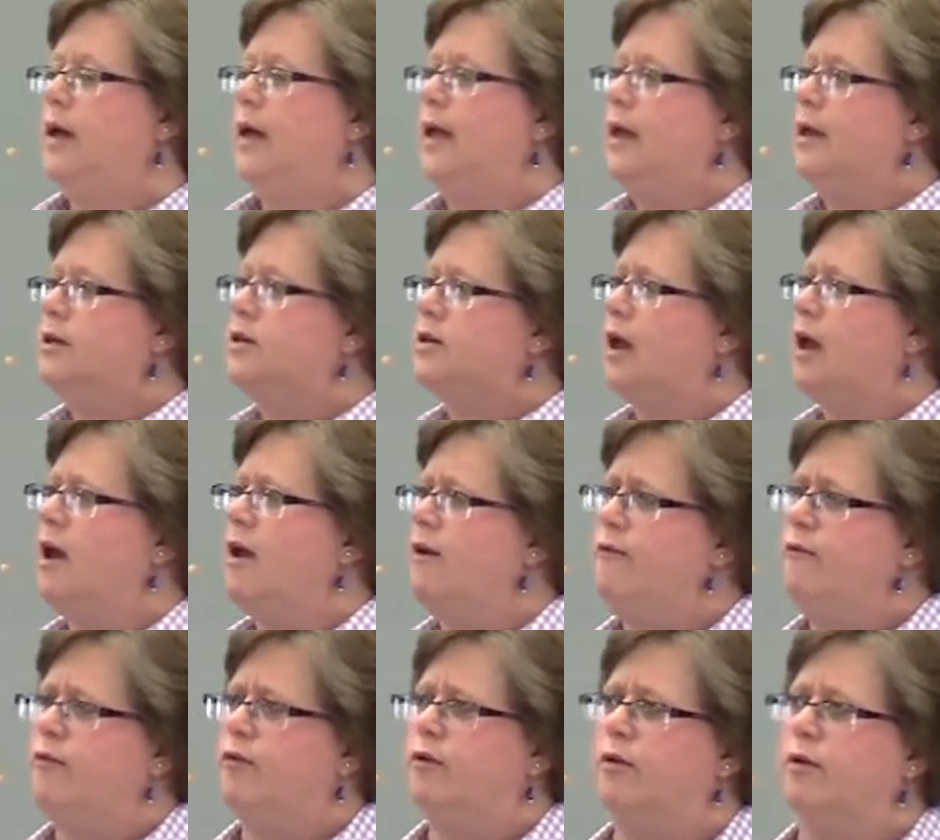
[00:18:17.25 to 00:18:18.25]
is
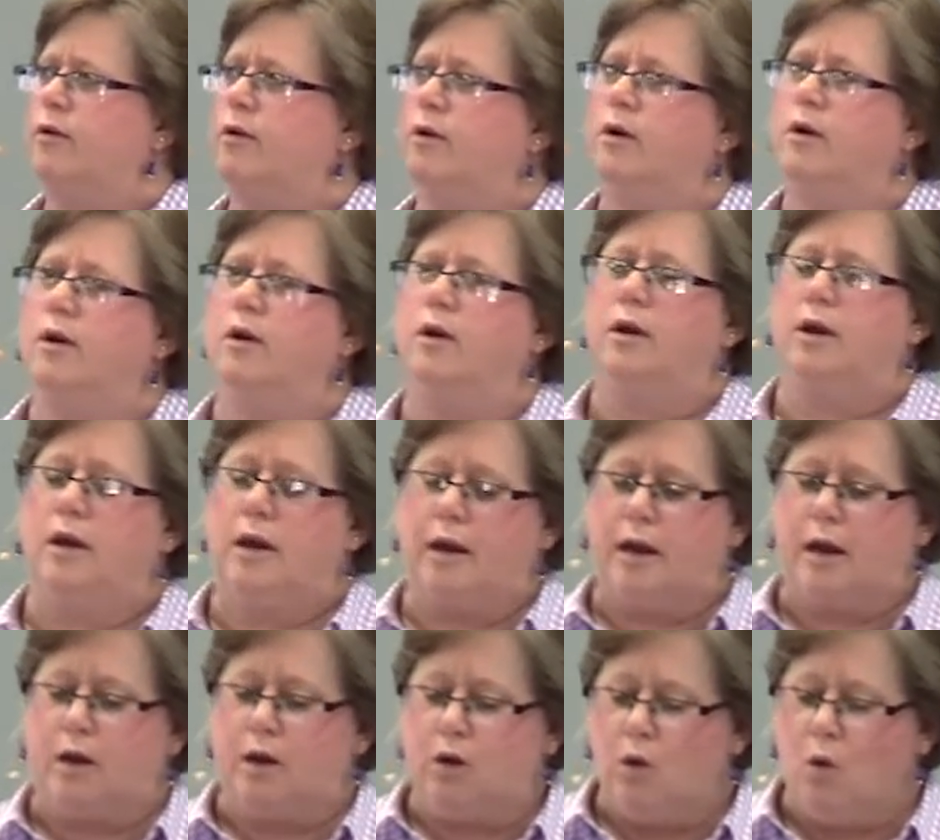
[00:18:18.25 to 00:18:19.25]
ever
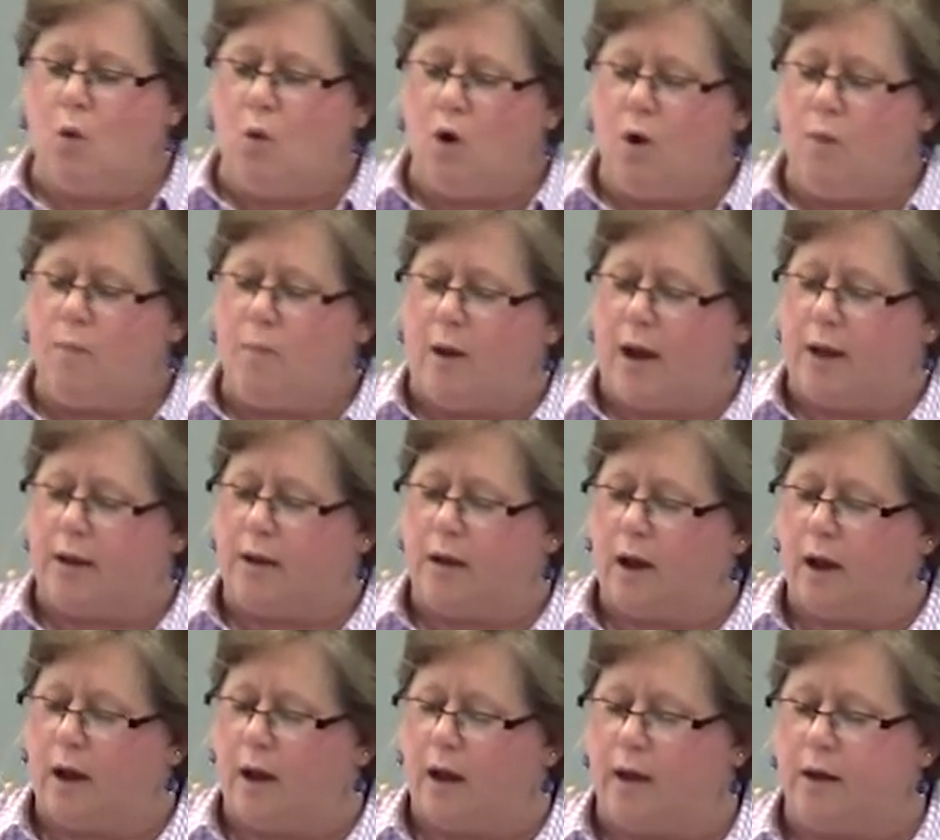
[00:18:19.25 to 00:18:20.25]
ignored by
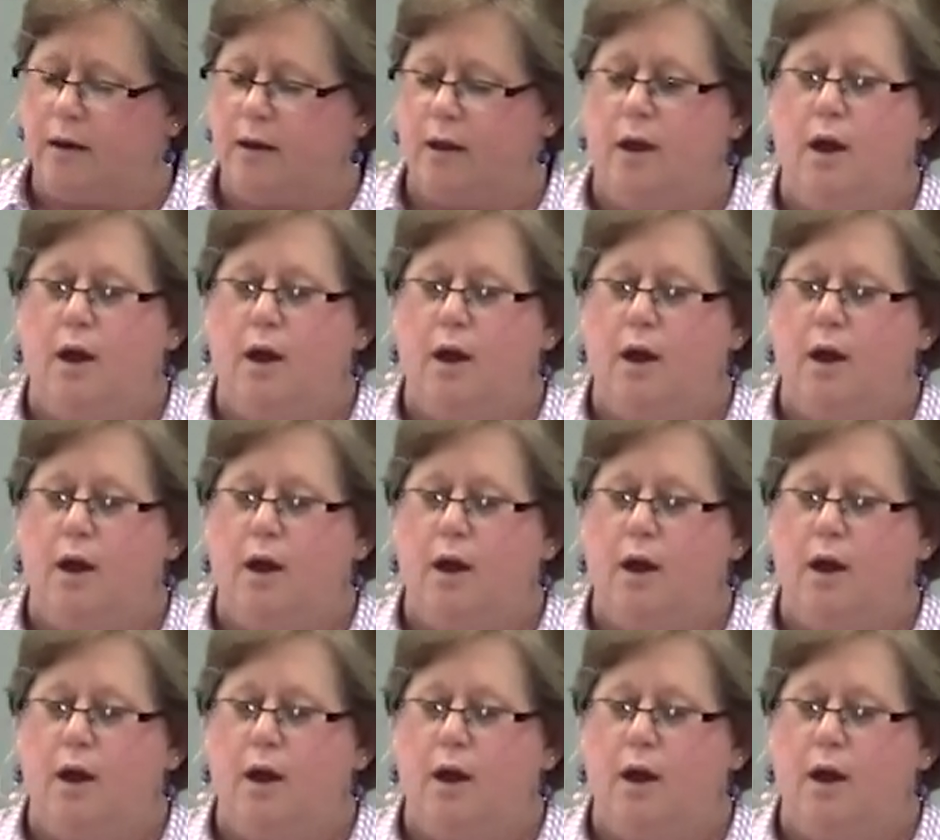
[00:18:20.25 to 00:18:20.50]
God,